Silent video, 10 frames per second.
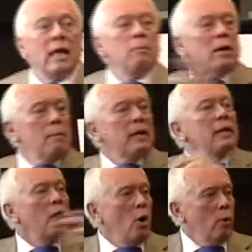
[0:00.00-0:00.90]
kept coming
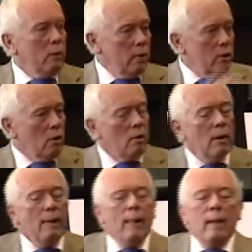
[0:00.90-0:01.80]
and going with her.
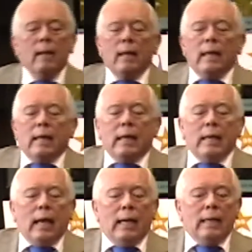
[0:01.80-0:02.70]

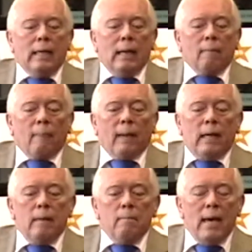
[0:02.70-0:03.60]
He, he,
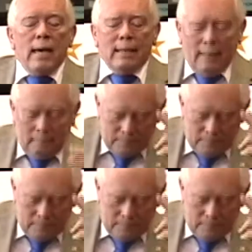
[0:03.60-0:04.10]
he made,